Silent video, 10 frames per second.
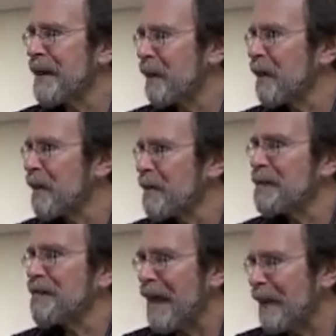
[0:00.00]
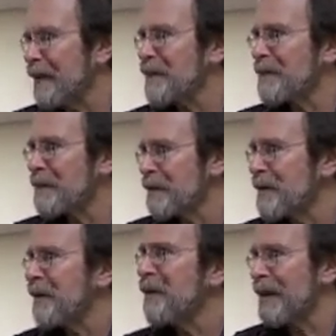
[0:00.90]
and outcomes and values
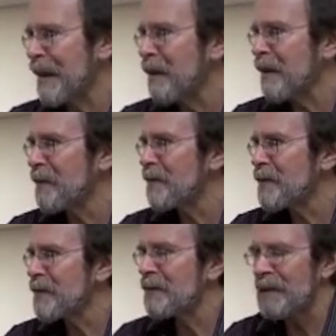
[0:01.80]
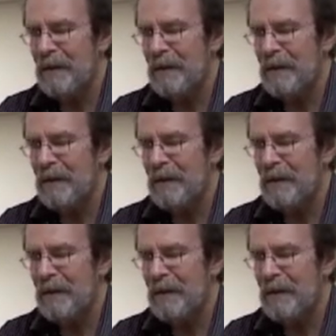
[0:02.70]
associated with the outcomes,